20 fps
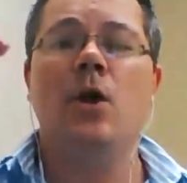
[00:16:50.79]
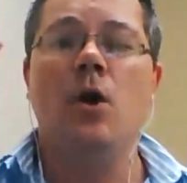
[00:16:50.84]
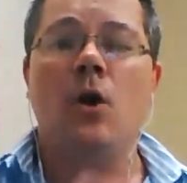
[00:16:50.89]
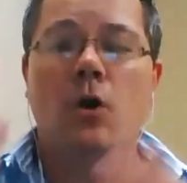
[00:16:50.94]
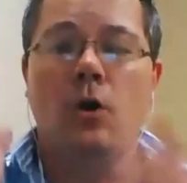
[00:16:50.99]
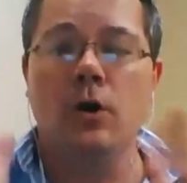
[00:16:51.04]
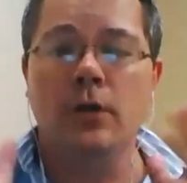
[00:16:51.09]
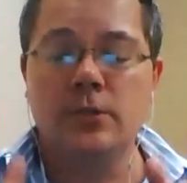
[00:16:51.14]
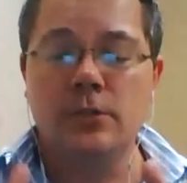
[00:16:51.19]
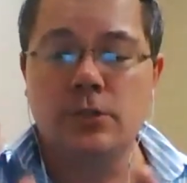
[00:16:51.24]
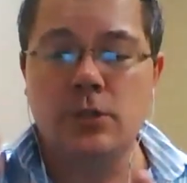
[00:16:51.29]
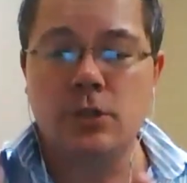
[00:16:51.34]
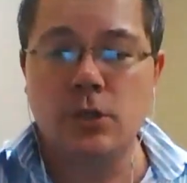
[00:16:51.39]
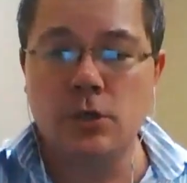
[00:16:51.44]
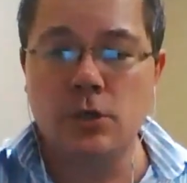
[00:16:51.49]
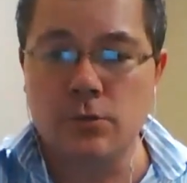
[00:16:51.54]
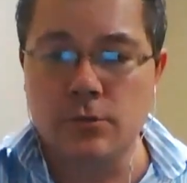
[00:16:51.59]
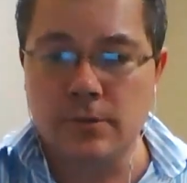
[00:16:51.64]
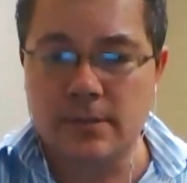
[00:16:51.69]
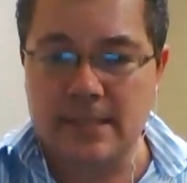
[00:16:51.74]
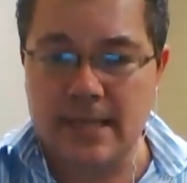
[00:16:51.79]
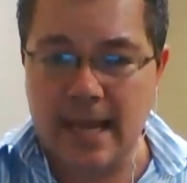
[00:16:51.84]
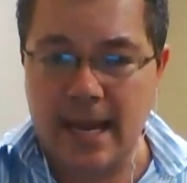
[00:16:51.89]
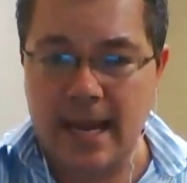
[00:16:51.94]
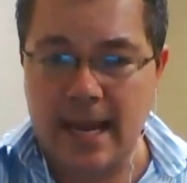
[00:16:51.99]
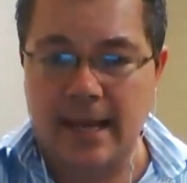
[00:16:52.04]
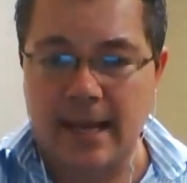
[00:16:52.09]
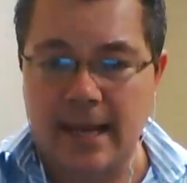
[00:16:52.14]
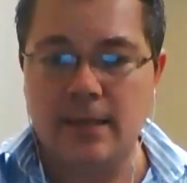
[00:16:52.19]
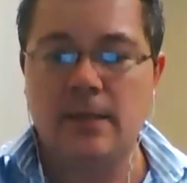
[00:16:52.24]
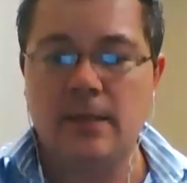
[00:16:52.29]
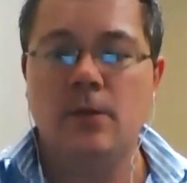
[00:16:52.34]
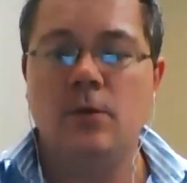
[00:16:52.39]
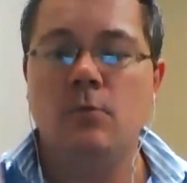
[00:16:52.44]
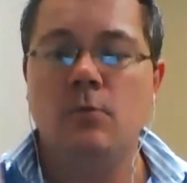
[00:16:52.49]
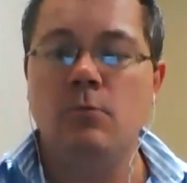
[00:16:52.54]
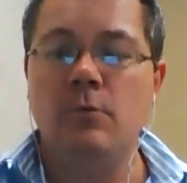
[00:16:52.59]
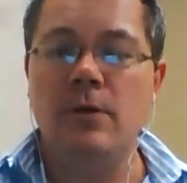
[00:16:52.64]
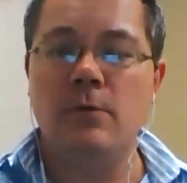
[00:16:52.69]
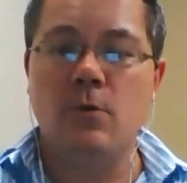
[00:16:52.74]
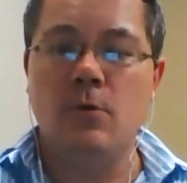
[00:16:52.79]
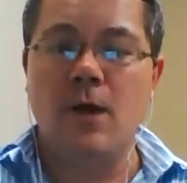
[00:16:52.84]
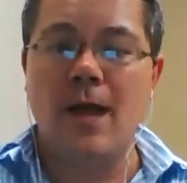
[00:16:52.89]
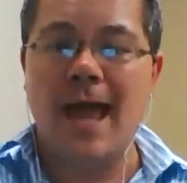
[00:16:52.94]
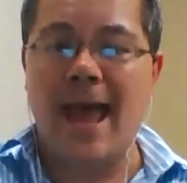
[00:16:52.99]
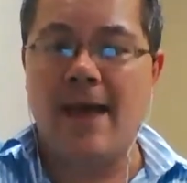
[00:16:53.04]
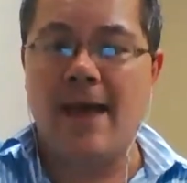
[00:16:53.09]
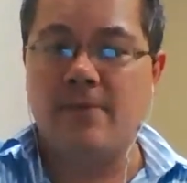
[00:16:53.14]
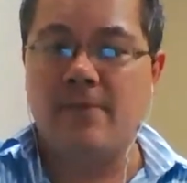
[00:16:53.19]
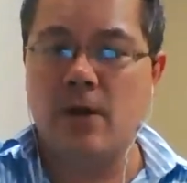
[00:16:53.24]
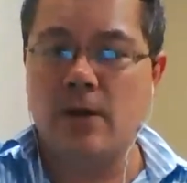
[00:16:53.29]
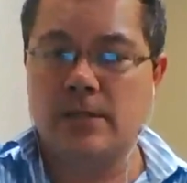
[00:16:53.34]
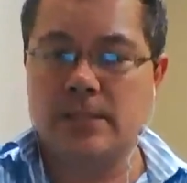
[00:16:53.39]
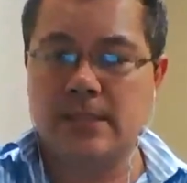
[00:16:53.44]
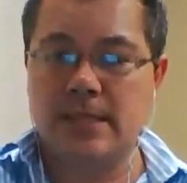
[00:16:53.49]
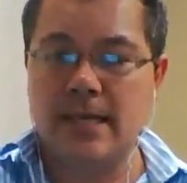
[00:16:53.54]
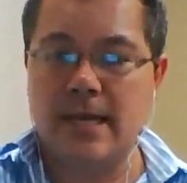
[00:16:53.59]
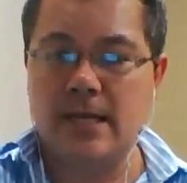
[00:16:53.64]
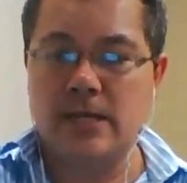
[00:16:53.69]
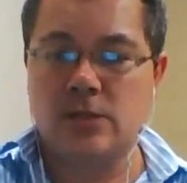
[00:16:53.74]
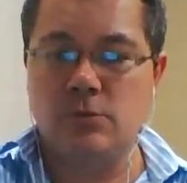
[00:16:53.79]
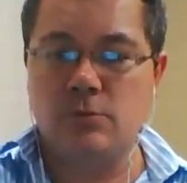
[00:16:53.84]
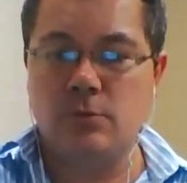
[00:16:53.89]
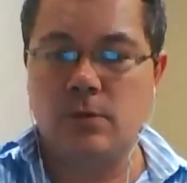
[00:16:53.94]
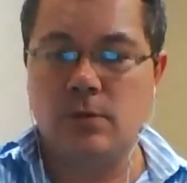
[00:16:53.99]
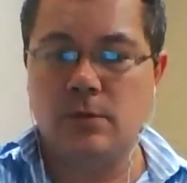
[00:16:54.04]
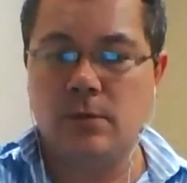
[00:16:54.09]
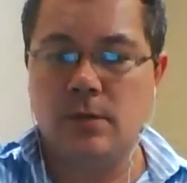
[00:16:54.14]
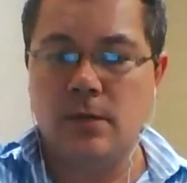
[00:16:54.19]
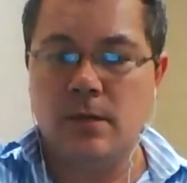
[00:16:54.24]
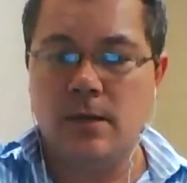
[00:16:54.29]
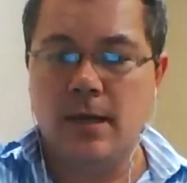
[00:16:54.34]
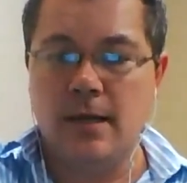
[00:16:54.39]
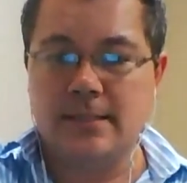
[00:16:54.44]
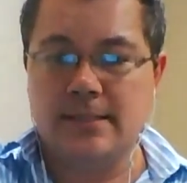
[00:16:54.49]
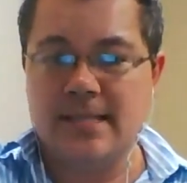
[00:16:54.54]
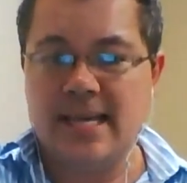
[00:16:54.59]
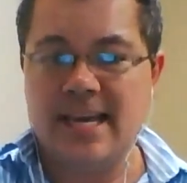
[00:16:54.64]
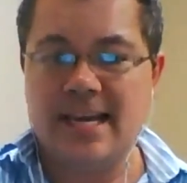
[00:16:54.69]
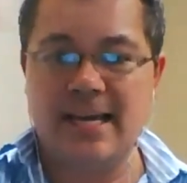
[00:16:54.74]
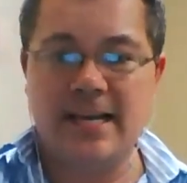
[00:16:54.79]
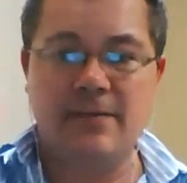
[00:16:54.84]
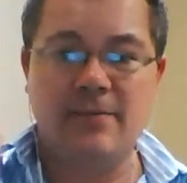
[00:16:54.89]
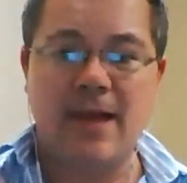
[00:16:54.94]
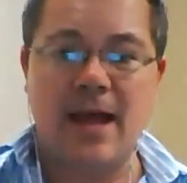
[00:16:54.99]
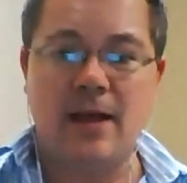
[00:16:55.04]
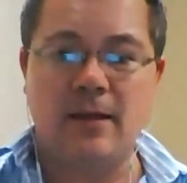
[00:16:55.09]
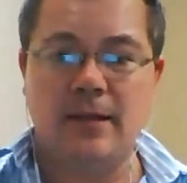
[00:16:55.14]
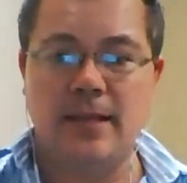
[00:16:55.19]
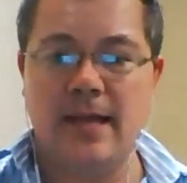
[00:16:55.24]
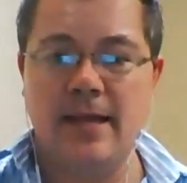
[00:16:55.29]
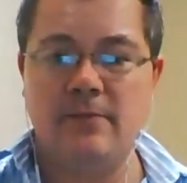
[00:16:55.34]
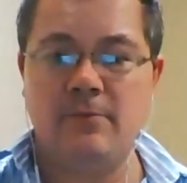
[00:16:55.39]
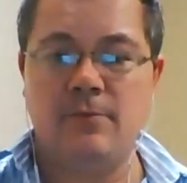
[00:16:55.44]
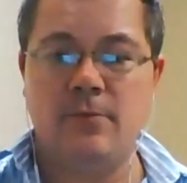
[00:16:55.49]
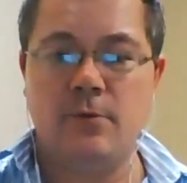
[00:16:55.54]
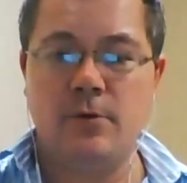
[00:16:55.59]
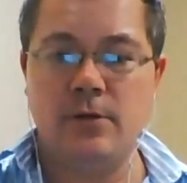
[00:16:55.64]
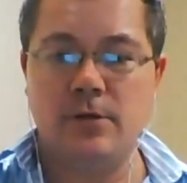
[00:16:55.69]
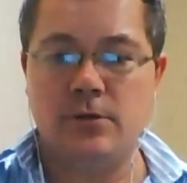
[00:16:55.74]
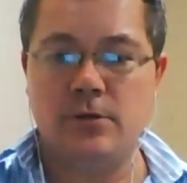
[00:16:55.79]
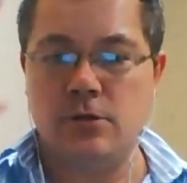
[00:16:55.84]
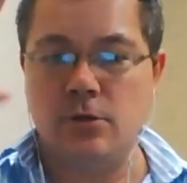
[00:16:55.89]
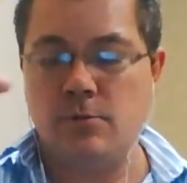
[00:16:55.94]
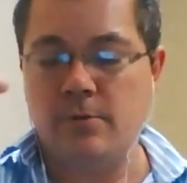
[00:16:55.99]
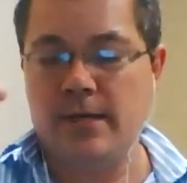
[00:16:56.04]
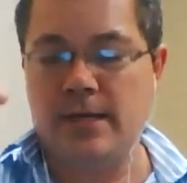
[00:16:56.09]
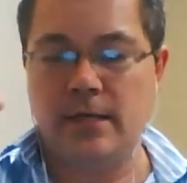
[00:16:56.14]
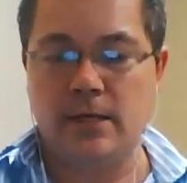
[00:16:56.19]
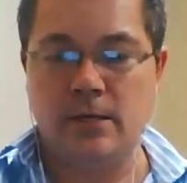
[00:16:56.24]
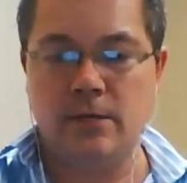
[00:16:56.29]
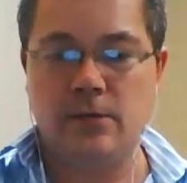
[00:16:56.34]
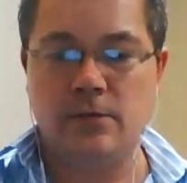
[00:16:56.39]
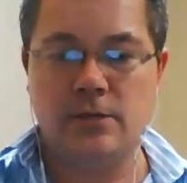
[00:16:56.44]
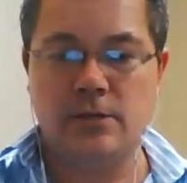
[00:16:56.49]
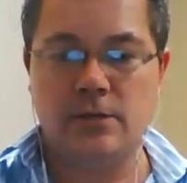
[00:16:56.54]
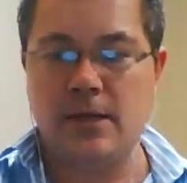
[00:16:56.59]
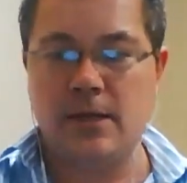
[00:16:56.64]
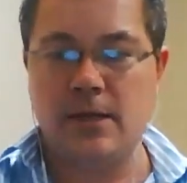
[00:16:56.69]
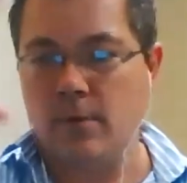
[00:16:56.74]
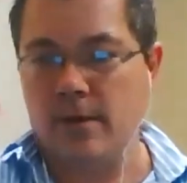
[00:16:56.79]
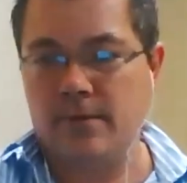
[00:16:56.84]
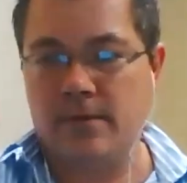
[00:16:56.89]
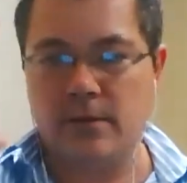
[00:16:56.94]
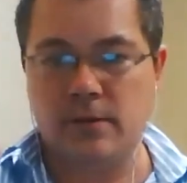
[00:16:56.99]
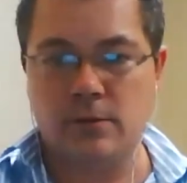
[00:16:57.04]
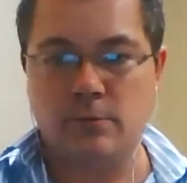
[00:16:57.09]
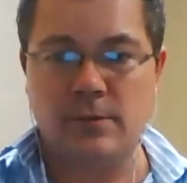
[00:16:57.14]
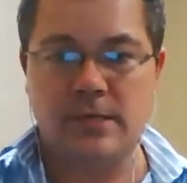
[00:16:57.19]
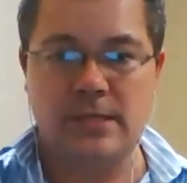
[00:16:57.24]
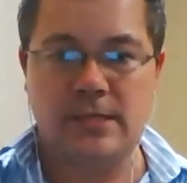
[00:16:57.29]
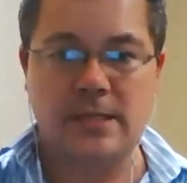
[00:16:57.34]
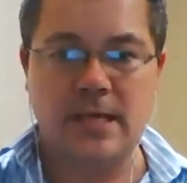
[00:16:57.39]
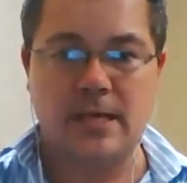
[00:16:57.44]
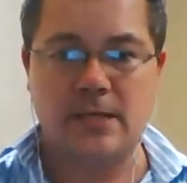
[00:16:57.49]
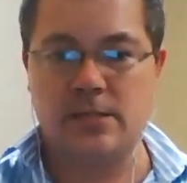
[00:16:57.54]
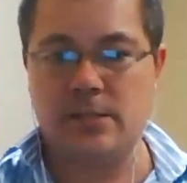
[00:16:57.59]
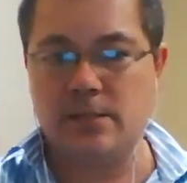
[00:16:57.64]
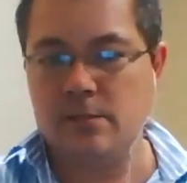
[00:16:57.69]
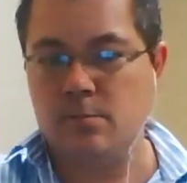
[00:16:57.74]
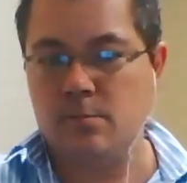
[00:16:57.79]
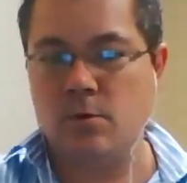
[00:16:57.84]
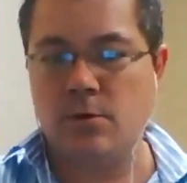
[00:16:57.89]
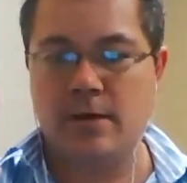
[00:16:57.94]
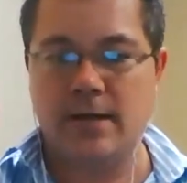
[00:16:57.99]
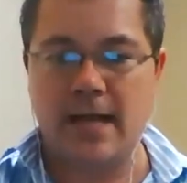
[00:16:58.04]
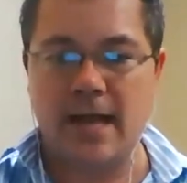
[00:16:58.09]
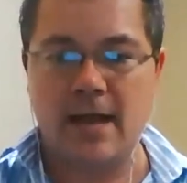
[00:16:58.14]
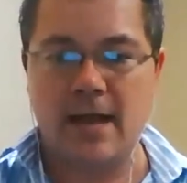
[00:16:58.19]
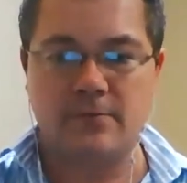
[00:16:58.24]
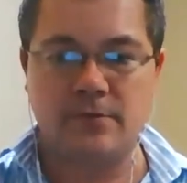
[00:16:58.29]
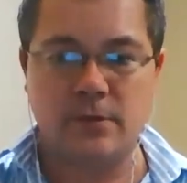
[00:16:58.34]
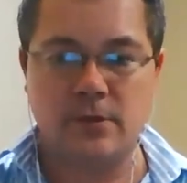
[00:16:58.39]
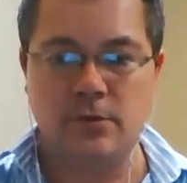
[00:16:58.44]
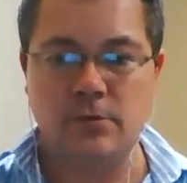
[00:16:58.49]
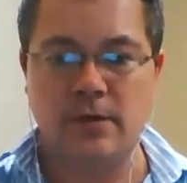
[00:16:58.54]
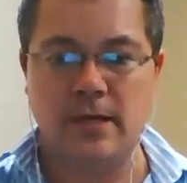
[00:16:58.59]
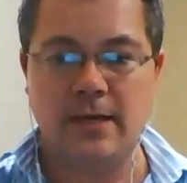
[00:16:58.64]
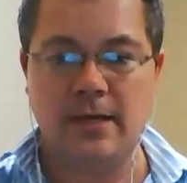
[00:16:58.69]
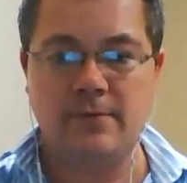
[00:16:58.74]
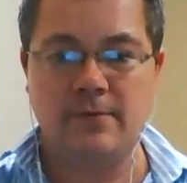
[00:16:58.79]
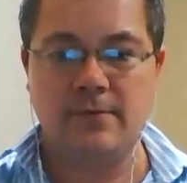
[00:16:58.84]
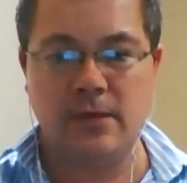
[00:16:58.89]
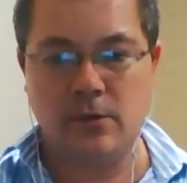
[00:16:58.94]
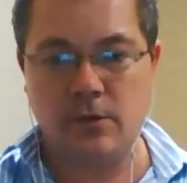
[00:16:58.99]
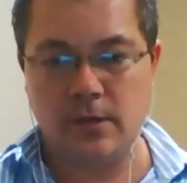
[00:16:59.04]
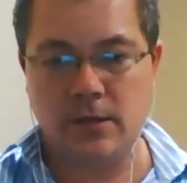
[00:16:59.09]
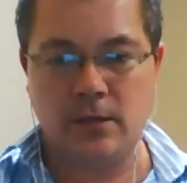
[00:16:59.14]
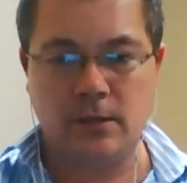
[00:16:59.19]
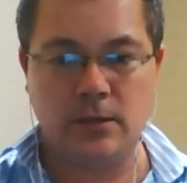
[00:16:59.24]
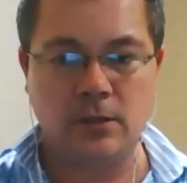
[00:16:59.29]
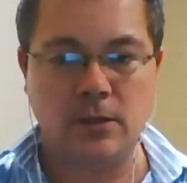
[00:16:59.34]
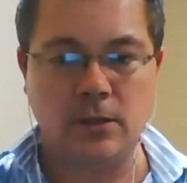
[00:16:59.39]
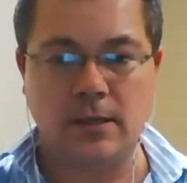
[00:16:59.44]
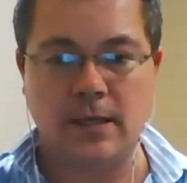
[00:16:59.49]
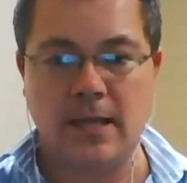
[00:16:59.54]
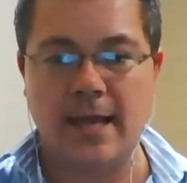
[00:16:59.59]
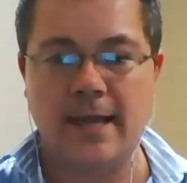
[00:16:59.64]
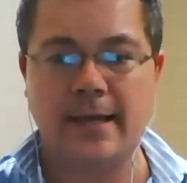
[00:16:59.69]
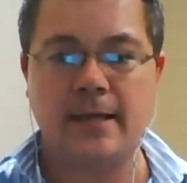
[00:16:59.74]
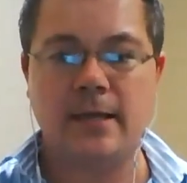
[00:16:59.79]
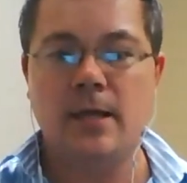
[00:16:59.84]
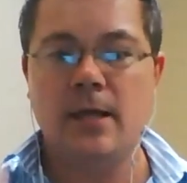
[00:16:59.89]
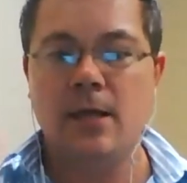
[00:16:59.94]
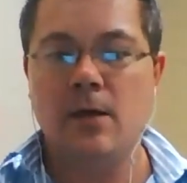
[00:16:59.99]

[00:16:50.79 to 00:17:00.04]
On Tuesday, we will have our schedule, a tentative outline for you so we can understand what the 3 sessions, morning, afternoon, evening, are going to look like,